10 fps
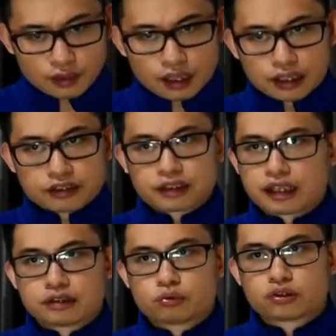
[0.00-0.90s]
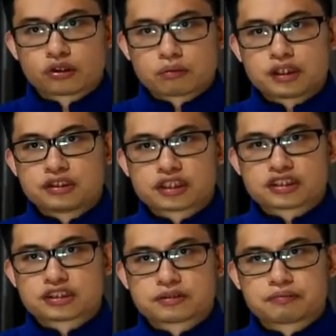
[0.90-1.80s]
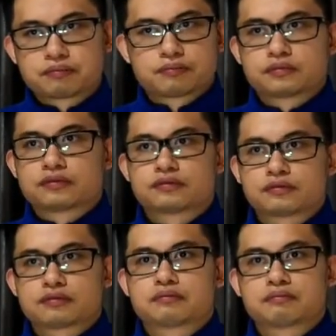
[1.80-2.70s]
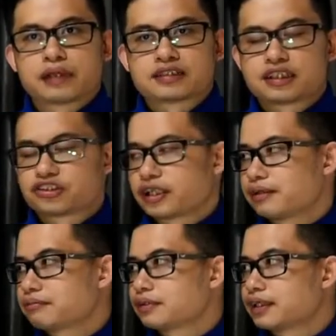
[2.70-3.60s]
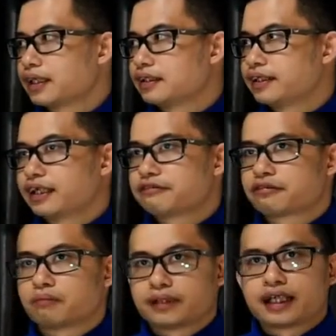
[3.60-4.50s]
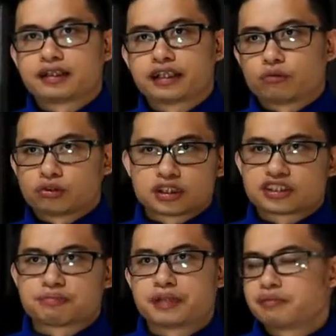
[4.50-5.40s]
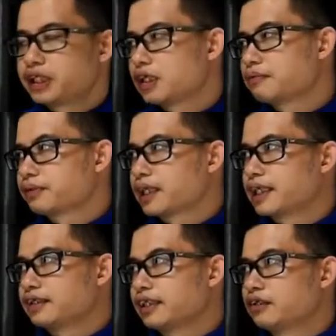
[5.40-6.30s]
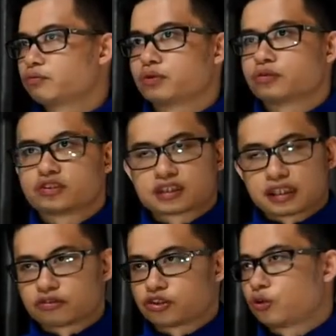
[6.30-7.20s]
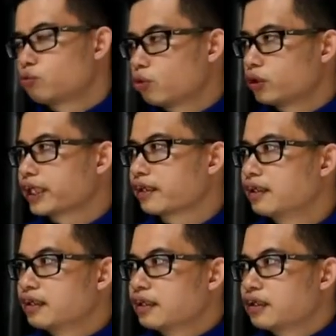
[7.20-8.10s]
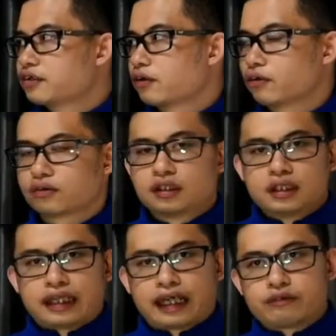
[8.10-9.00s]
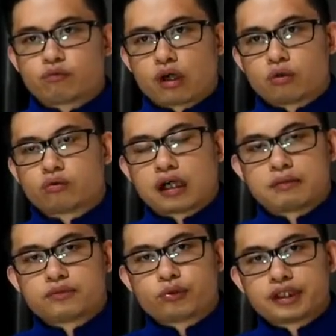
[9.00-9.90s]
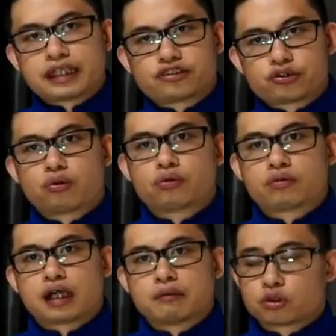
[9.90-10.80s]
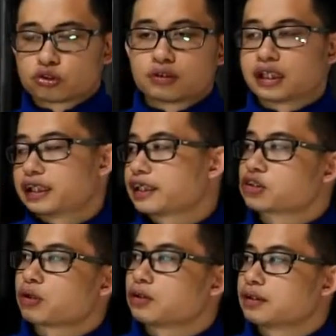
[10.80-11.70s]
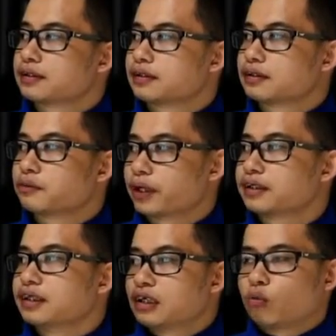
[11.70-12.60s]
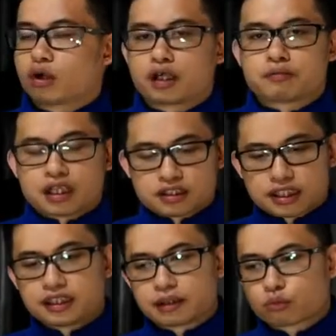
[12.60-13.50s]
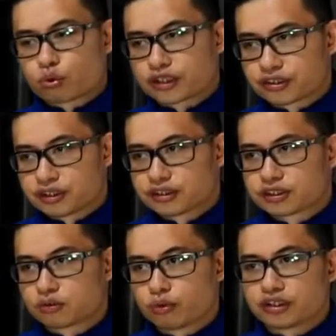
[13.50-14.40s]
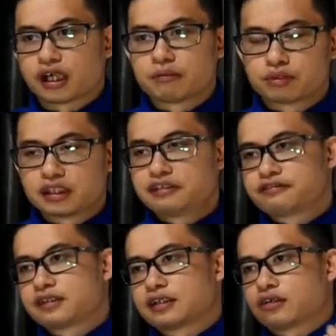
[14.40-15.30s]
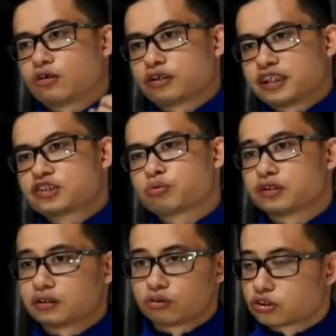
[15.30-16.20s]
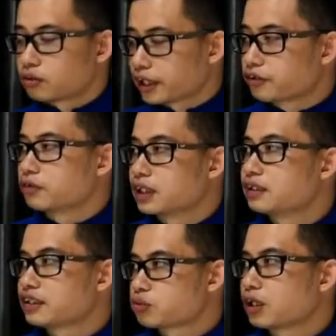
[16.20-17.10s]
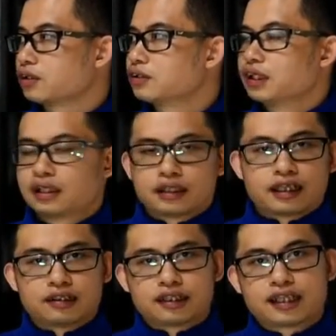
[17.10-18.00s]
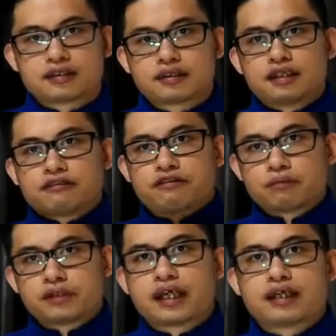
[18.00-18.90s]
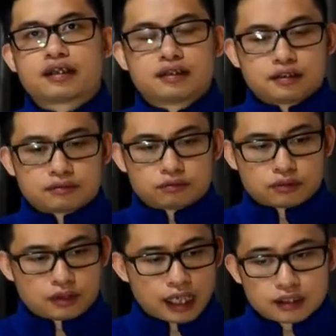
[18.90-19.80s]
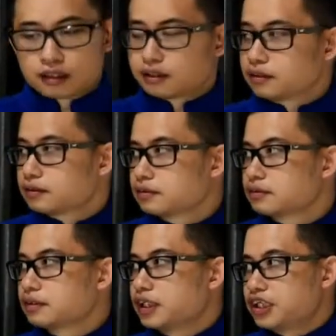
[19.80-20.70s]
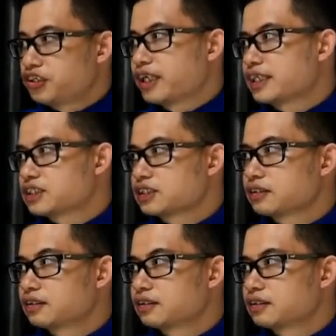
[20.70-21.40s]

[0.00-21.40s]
will normally just message them, and then from there they will just meet me up, and then we'll start the show rolling. So, and while I'm doing that show, I'm also learning as well, right? While I'm asking them questions, which I believe the audience would also like to learn as well, and then from there I learn, he shares,